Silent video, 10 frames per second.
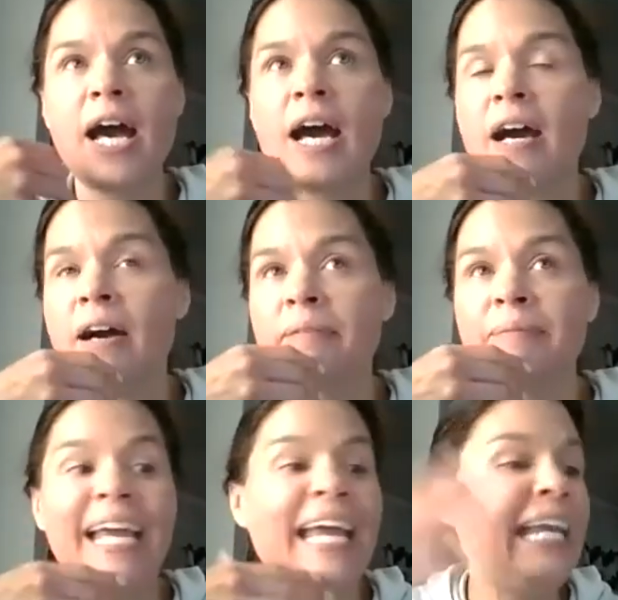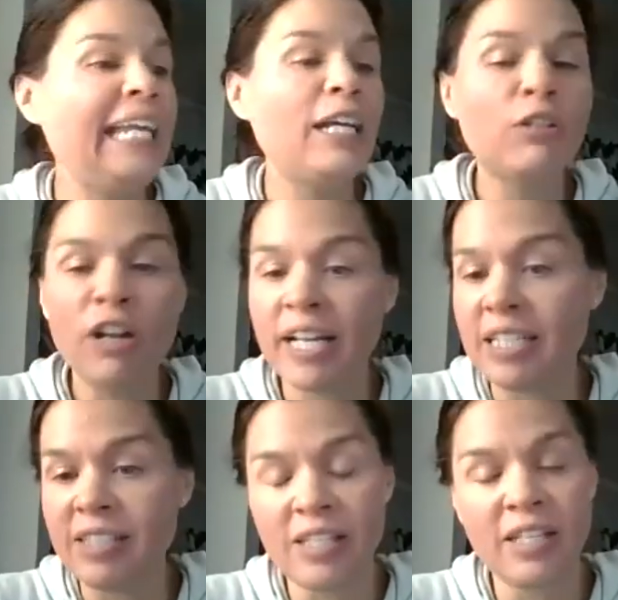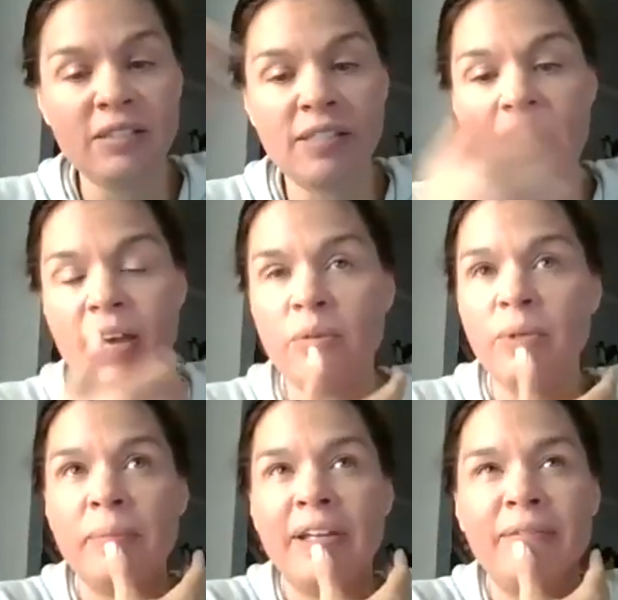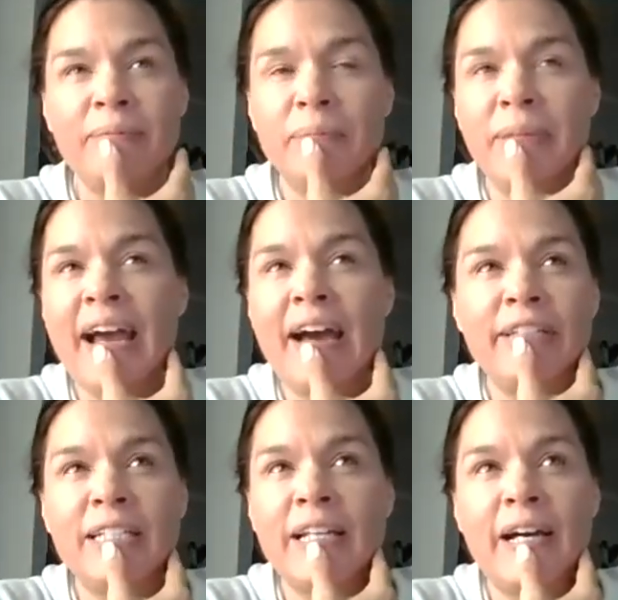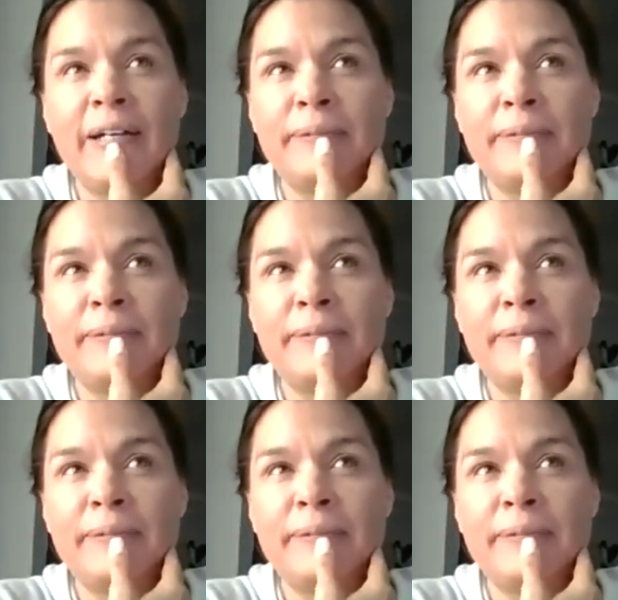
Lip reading: any chronic disease that we may be having.